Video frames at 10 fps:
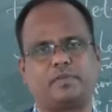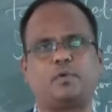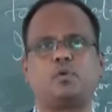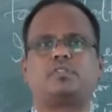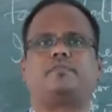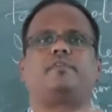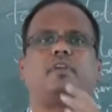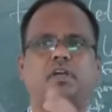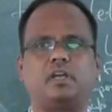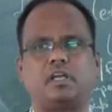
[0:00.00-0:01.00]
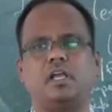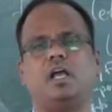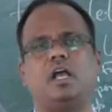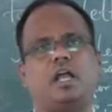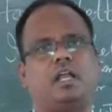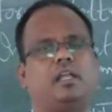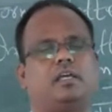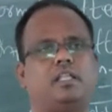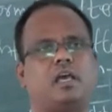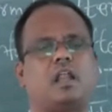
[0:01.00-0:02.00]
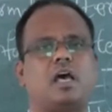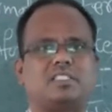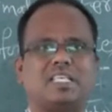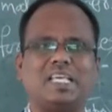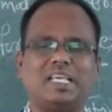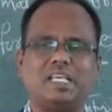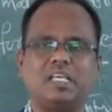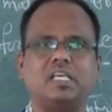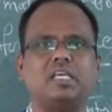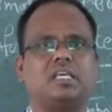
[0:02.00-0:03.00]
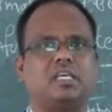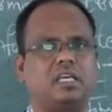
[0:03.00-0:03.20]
for the post of clerk, and they are asking